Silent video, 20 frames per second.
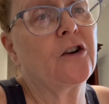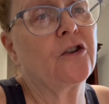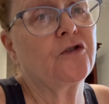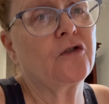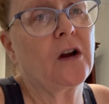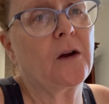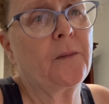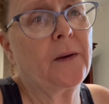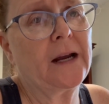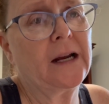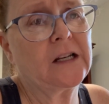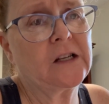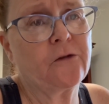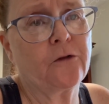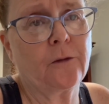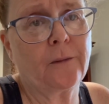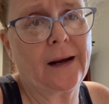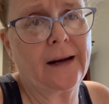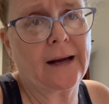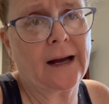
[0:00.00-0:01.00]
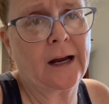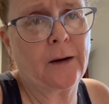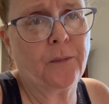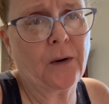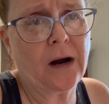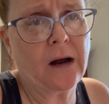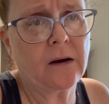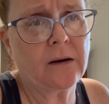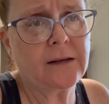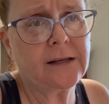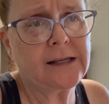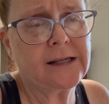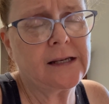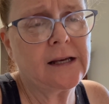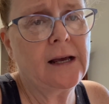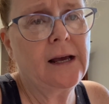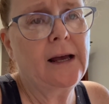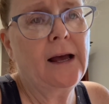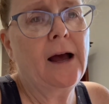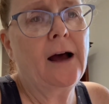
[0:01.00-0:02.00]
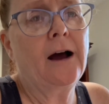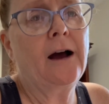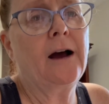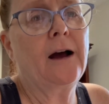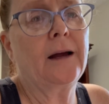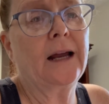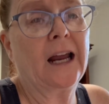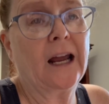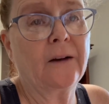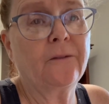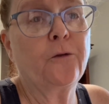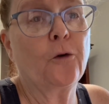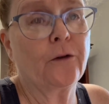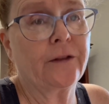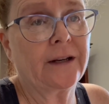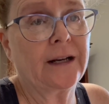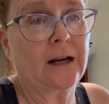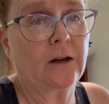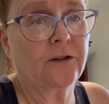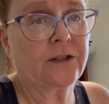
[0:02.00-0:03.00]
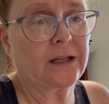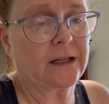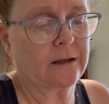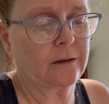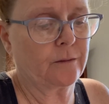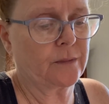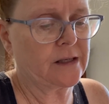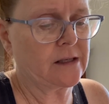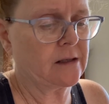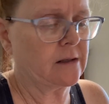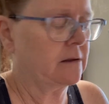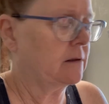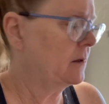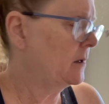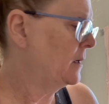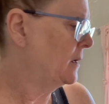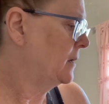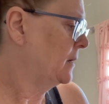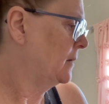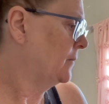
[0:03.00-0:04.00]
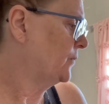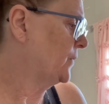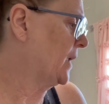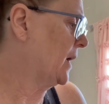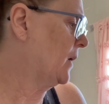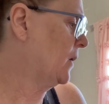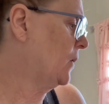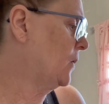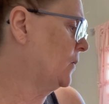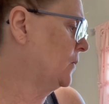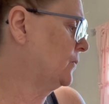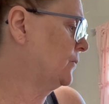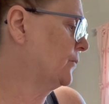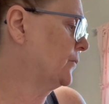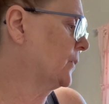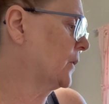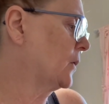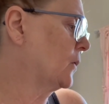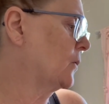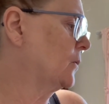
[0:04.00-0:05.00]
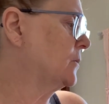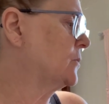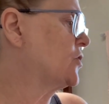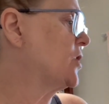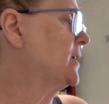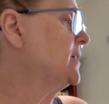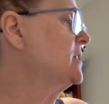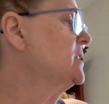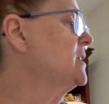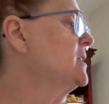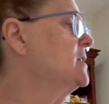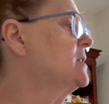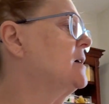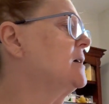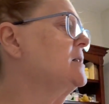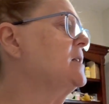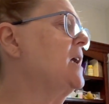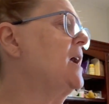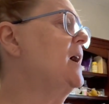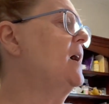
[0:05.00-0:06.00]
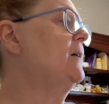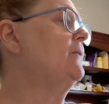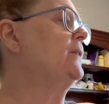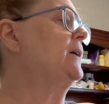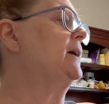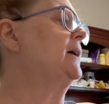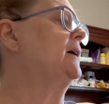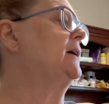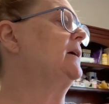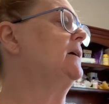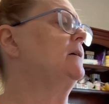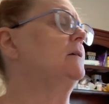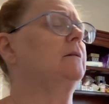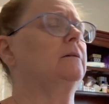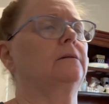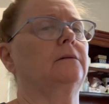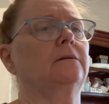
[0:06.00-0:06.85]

dry paints for my eyebrows and for the nail tips. Now, Genesis does have a